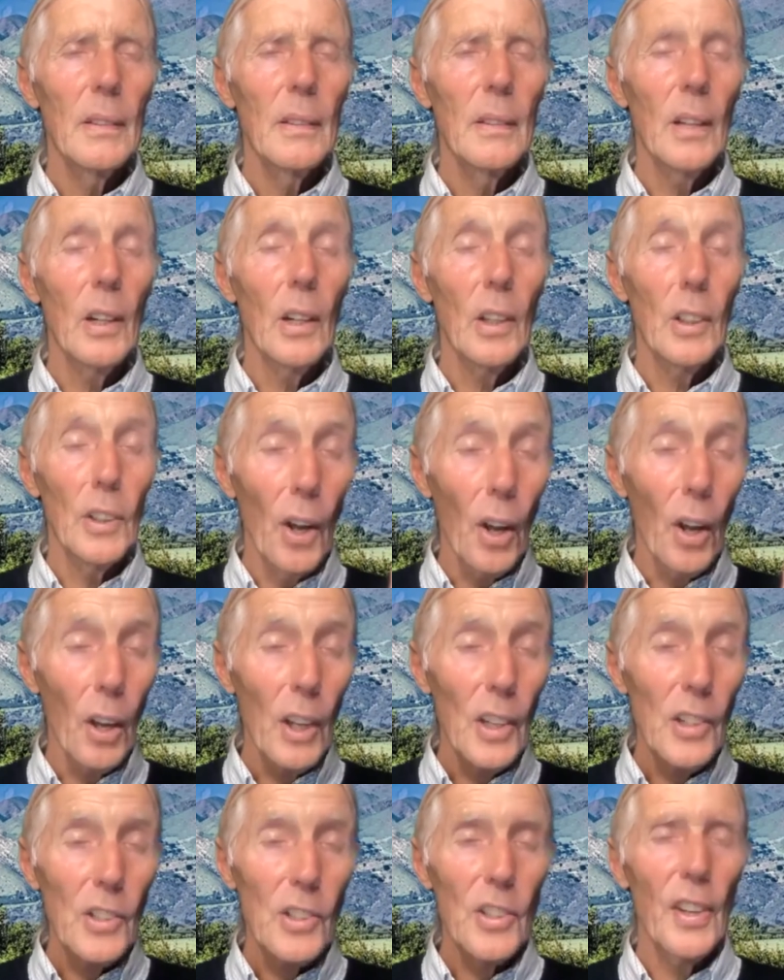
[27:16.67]

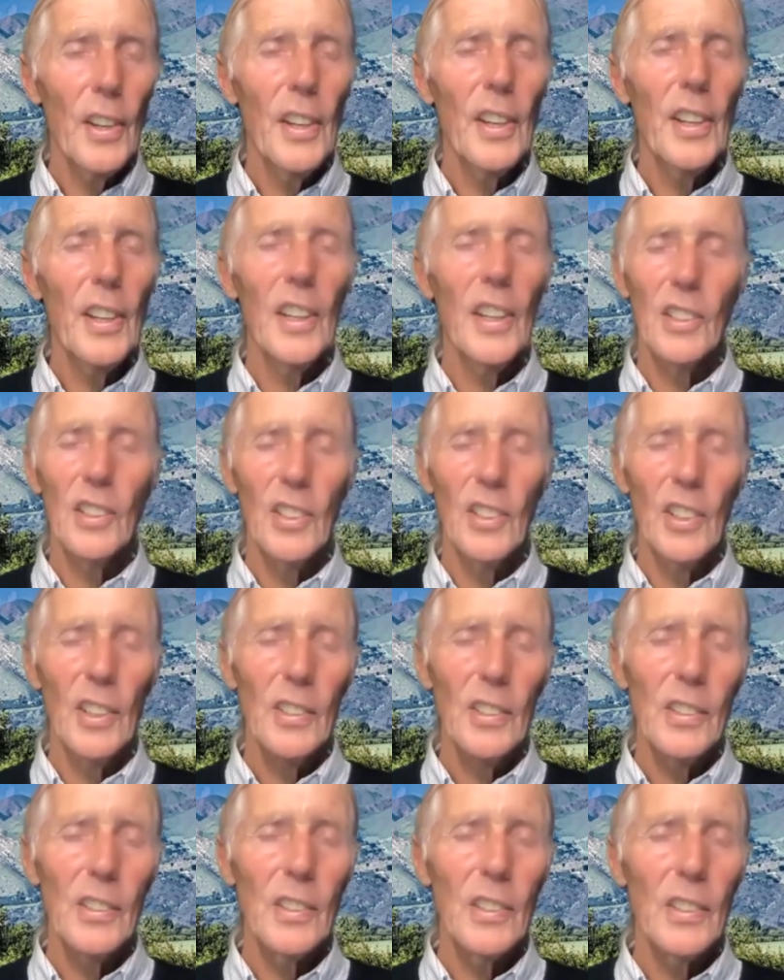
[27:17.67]
Acknowledge that it
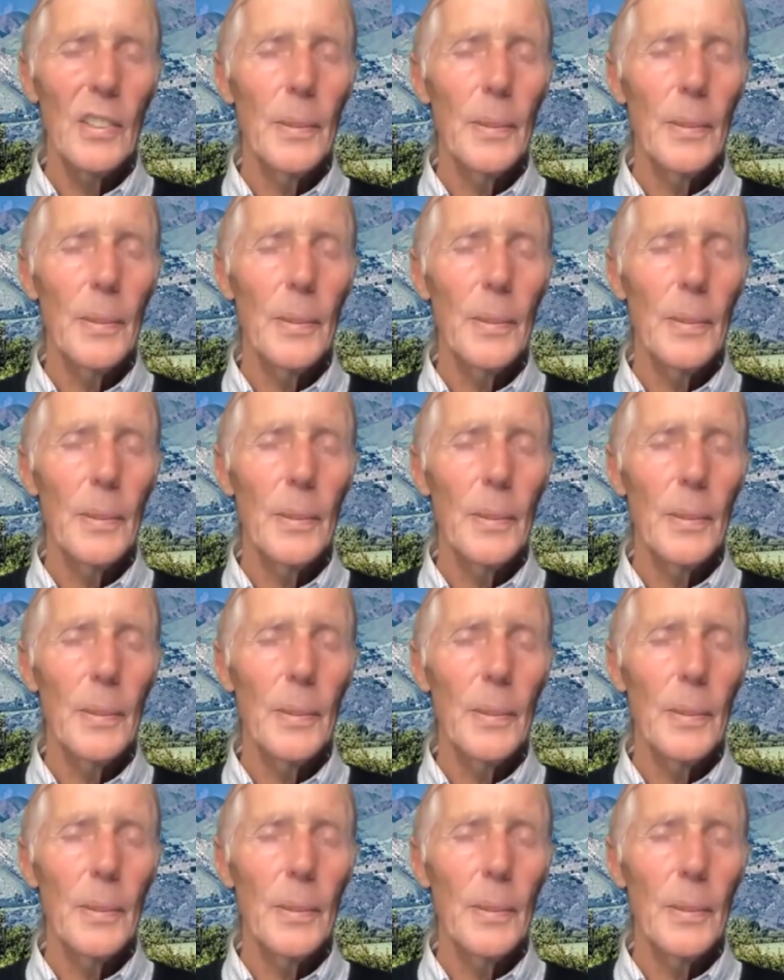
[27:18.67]
exists.